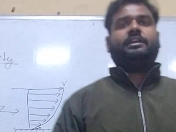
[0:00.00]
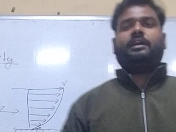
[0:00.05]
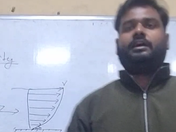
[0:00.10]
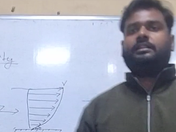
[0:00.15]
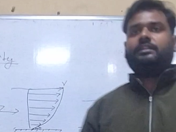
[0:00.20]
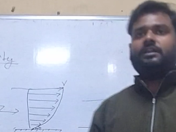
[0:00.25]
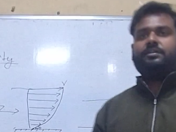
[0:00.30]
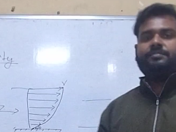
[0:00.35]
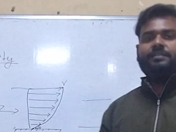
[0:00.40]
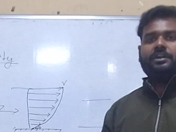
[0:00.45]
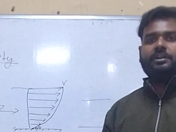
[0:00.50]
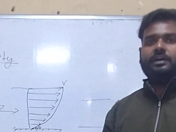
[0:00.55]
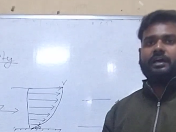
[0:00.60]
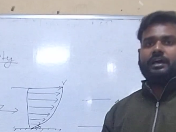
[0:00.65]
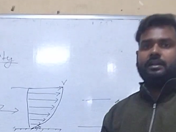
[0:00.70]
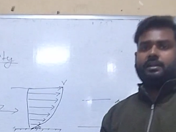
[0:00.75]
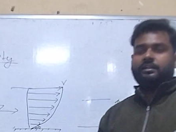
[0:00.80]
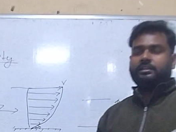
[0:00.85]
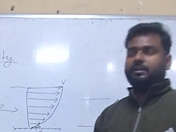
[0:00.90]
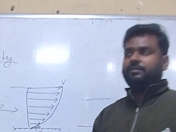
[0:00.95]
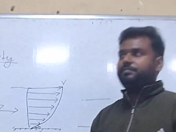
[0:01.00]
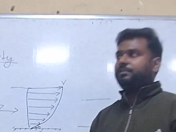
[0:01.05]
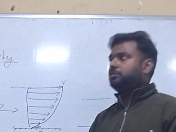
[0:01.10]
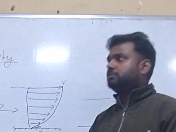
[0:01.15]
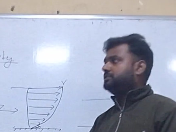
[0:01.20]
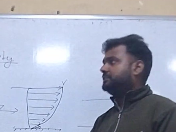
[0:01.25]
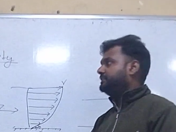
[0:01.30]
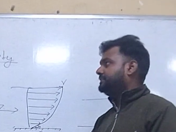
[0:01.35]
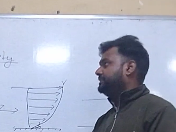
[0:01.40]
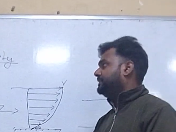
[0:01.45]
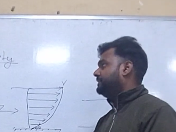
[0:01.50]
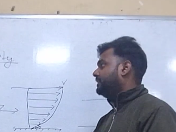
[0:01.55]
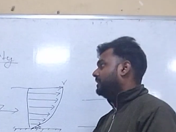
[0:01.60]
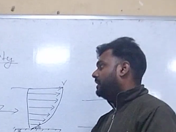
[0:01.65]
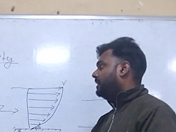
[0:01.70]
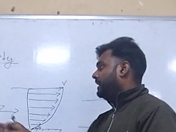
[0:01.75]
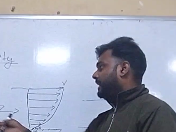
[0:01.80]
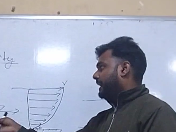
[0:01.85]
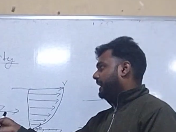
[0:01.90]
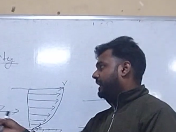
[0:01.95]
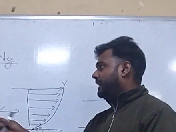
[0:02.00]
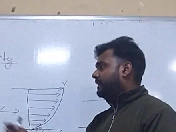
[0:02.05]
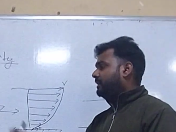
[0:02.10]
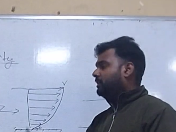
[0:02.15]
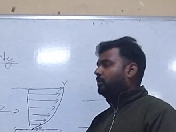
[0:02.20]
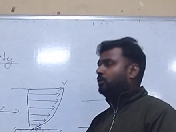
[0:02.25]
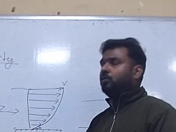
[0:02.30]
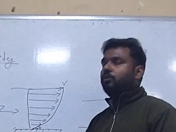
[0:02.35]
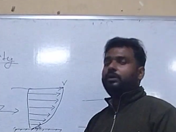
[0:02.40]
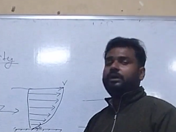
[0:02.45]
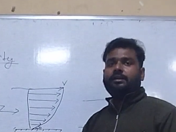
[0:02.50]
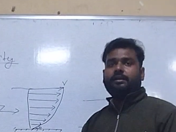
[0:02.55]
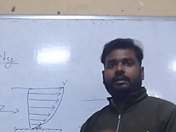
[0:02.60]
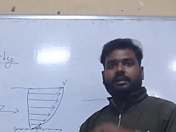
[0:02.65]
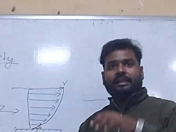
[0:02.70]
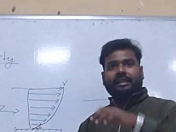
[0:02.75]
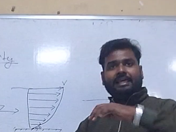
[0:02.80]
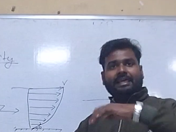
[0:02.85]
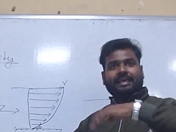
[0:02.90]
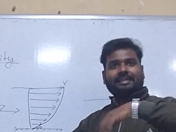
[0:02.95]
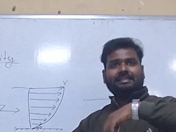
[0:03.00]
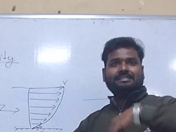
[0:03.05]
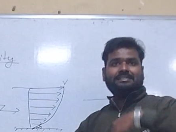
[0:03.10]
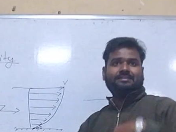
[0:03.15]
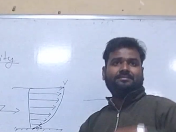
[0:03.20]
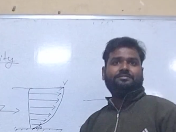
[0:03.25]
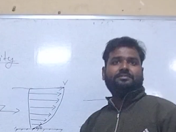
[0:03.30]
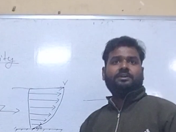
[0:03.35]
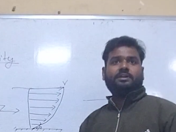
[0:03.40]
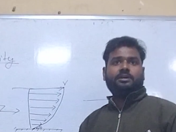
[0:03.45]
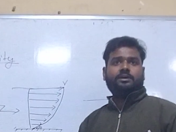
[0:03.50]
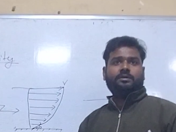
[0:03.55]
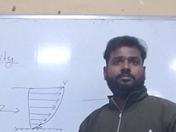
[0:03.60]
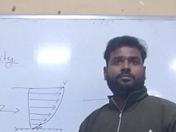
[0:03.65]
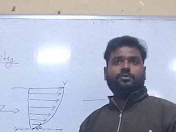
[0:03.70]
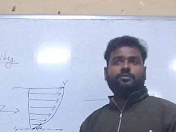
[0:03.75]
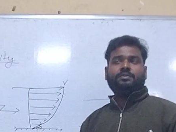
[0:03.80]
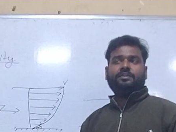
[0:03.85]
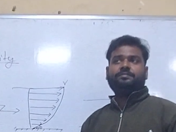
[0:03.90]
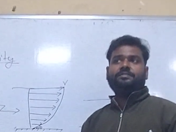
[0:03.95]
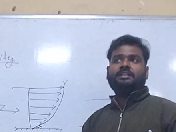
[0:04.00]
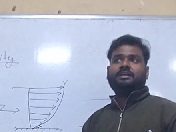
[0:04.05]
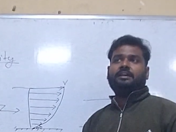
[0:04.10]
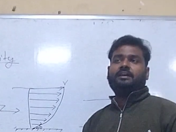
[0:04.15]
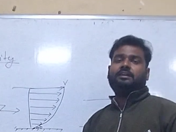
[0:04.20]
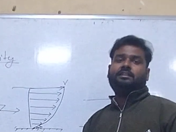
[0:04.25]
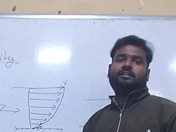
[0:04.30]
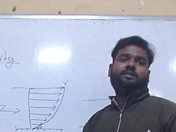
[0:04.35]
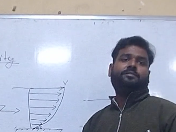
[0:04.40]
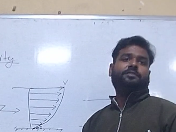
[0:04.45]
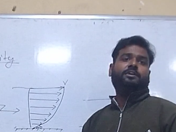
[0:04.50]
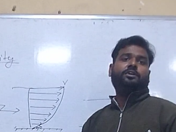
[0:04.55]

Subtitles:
another velocity and lower layer is moving with another